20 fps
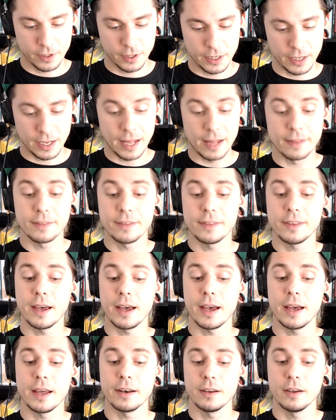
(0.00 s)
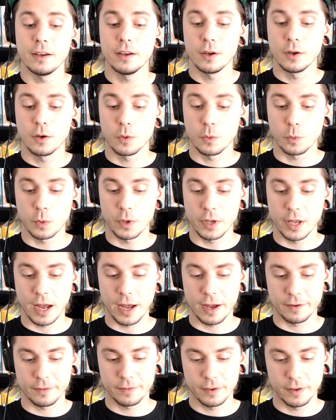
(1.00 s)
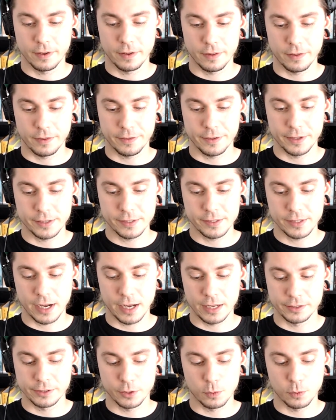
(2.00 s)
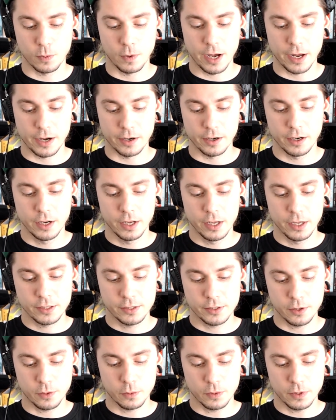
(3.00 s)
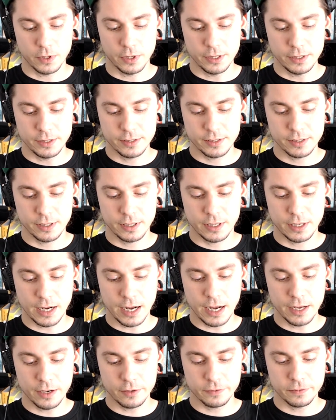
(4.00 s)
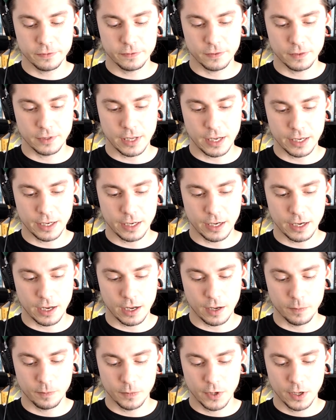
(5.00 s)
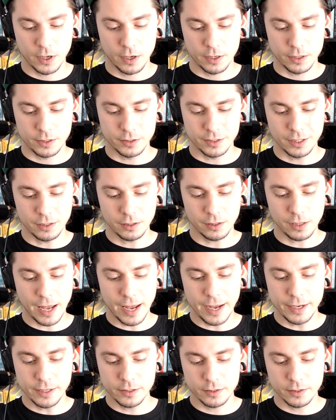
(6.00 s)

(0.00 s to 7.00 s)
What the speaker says: and then we have this underwater. So it's kind of like a delayed